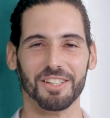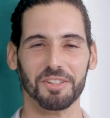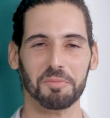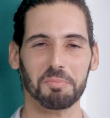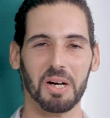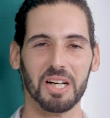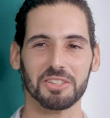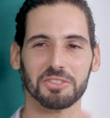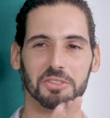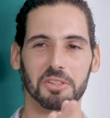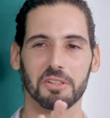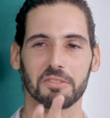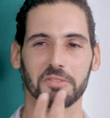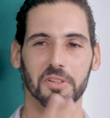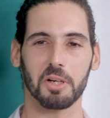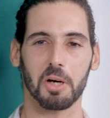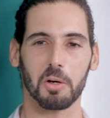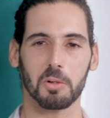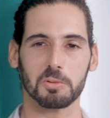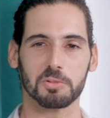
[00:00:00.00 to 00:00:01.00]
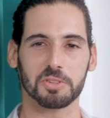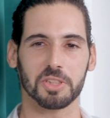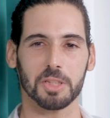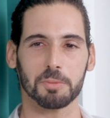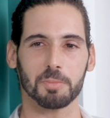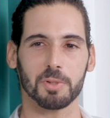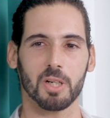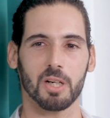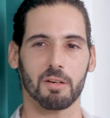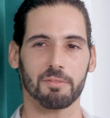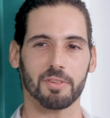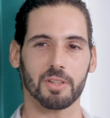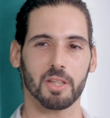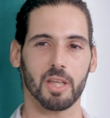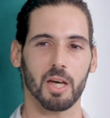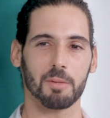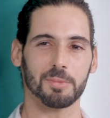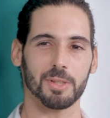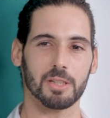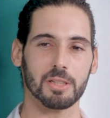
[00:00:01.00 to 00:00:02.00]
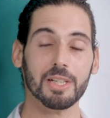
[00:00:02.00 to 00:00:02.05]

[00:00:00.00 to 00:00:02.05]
master of the house, keeper of the camera.